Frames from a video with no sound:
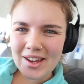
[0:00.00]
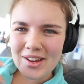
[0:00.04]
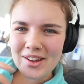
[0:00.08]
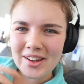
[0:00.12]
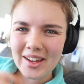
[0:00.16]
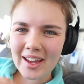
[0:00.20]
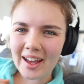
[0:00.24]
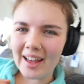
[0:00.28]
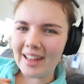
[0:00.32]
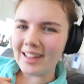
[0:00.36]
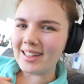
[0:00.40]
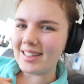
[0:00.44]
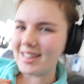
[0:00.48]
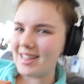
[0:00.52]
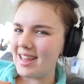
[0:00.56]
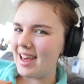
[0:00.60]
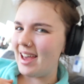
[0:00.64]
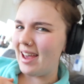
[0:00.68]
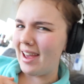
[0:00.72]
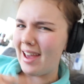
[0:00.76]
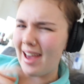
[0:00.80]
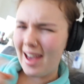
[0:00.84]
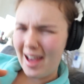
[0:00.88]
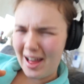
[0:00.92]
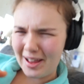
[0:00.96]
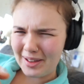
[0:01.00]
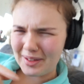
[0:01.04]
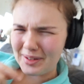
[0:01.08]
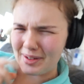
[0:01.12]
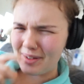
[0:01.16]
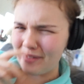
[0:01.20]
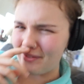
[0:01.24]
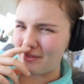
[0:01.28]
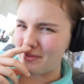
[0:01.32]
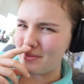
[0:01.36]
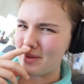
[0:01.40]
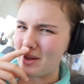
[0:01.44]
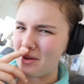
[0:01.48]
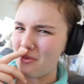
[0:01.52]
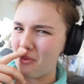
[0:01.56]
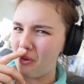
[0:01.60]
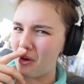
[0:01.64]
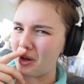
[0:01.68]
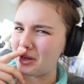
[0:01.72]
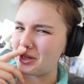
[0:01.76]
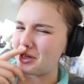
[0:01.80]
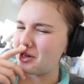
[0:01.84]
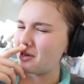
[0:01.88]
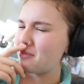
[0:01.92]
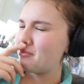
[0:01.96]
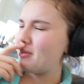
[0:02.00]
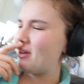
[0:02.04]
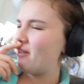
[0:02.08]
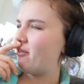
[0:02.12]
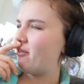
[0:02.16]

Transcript: you guys there. How long have you been watching me